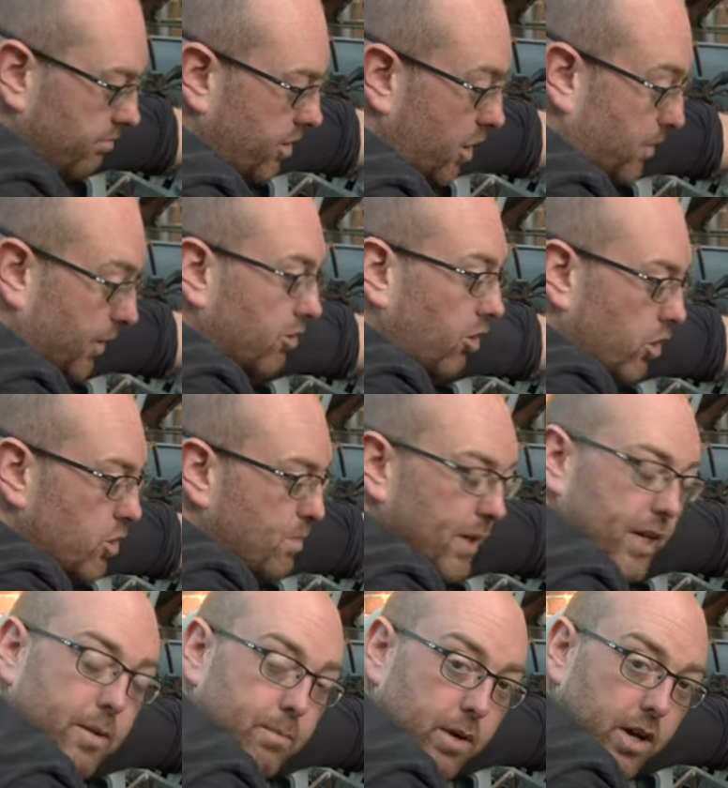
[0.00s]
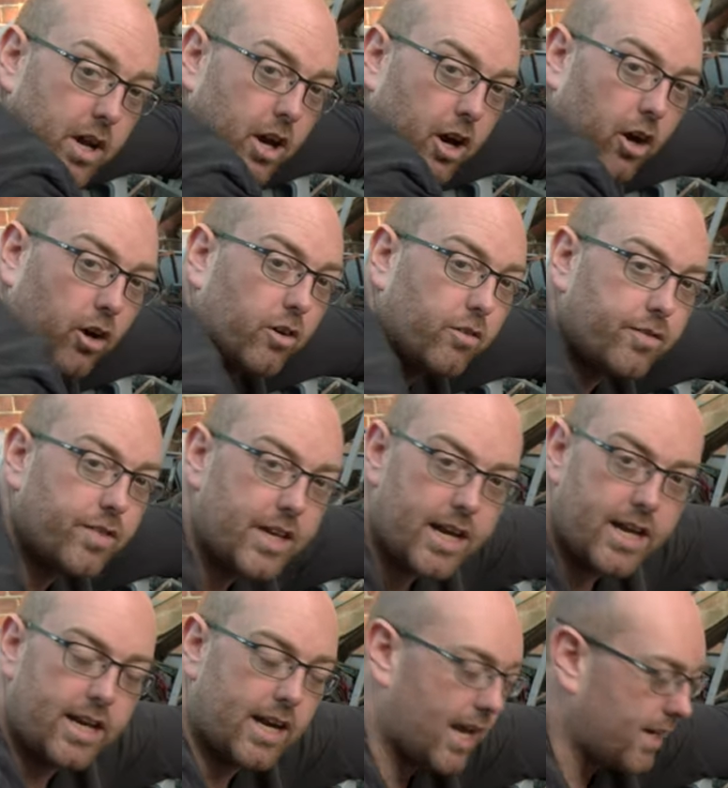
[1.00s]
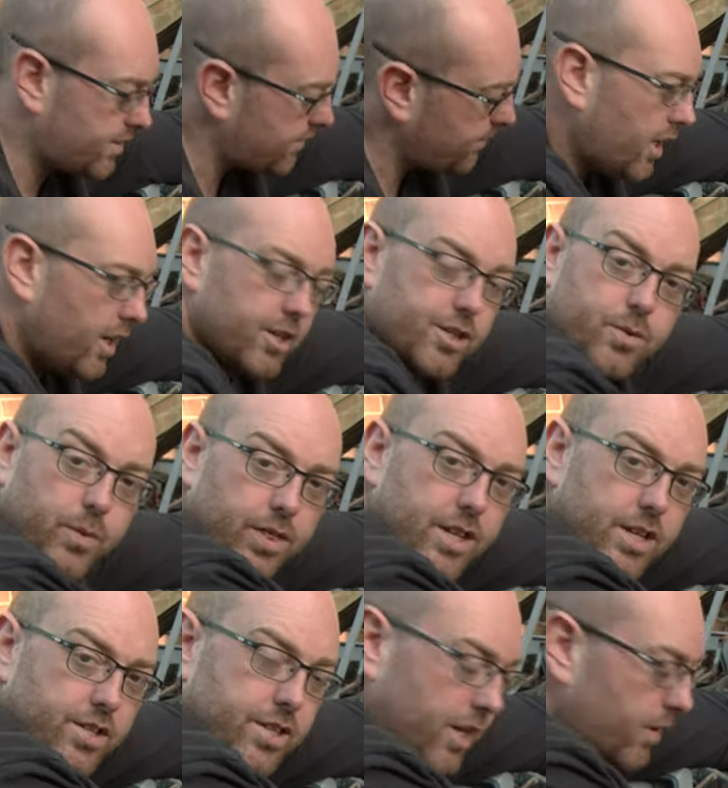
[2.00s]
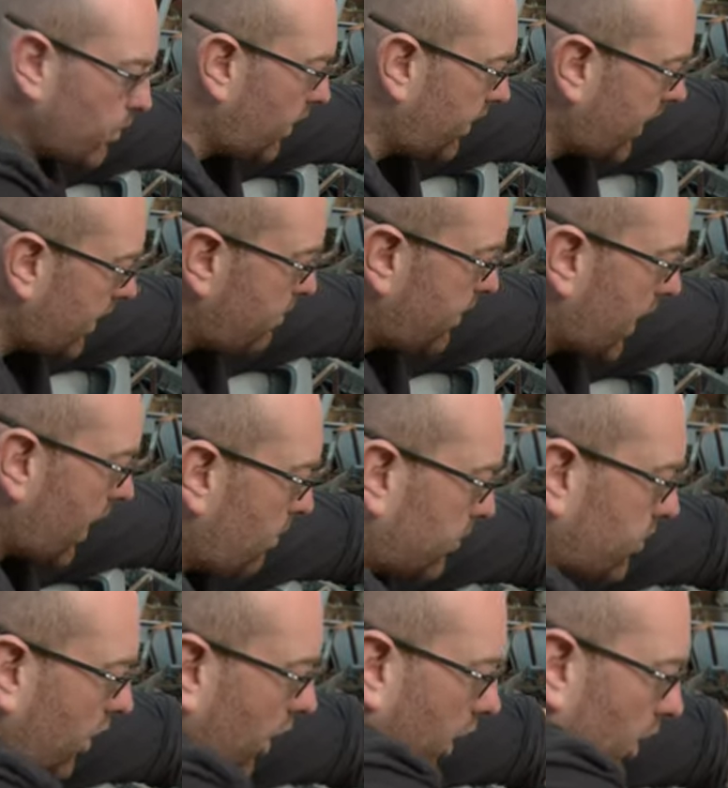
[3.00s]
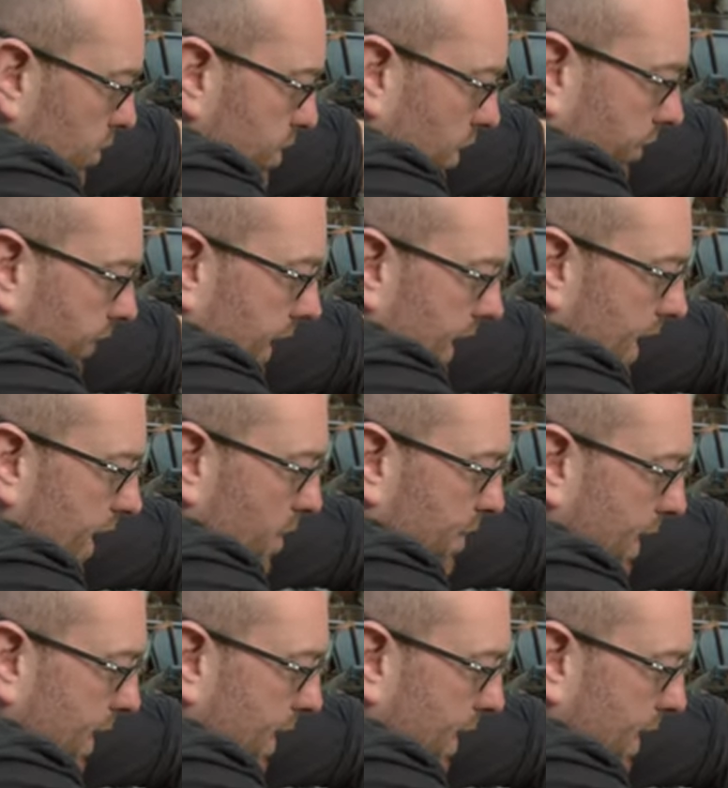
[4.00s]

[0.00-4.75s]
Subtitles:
upper crossbeam of the inlet. So with this in, we'll then be able to close off the inner